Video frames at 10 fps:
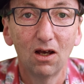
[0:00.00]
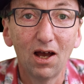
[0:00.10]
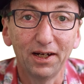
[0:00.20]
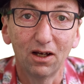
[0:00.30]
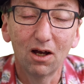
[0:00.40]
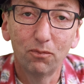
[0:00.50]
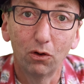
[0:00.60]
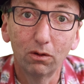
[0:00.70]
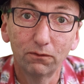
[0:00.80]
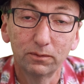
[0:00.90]
Hi, I'm
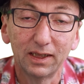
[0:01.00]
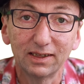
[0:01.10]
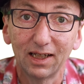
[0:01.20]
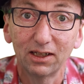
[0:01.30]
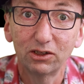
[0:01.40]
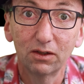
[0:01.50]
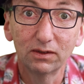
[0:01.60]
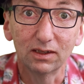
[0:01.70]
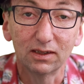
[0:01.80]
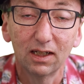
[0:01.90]
Paul from Test Data
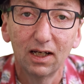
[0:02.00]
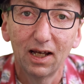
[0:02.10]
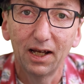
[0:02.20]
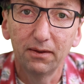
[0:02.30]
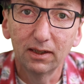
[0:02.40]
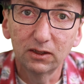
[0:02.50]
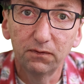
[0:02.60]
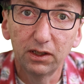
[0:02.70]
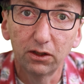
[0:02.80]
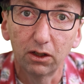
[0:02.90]
Services, and this
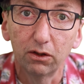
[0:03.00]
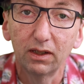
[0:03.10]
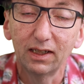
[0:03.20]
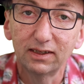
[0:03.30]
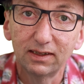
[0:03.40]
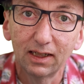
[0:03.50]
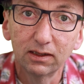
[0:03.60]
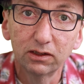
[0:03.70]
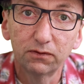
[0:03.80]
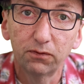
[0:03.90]
video
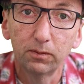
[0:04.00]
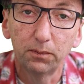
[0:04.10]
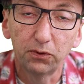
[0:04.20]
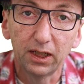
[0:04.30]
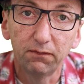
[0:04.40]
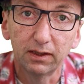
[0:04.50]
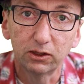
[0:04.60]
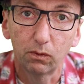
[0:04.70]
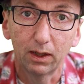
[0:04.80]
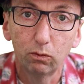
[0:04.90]
extends from the
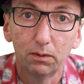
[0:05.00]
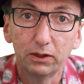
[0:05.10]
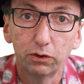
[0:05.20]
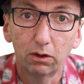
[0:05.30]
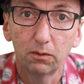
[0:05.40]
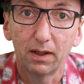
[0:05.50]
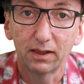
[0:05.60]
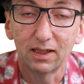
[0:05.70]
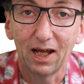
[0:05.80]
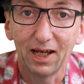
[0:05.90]
previous one where we talk about
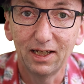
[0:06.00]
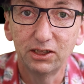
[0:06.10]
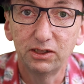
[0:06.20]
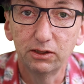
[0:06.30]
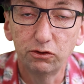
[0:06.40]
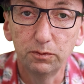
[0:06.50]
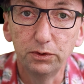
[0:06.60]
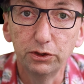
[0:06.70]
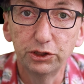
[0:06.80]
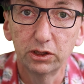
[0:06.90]
an age
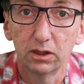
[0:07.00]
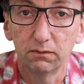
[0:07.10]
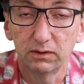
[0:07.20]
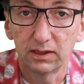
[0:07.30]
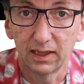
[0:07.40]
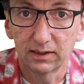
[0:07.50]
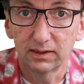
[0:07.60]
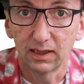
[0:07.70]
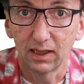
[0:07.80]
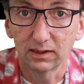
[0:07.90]
distribution of
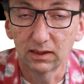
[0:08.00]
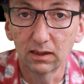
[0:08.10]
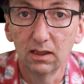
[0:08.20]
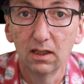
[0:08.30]
test data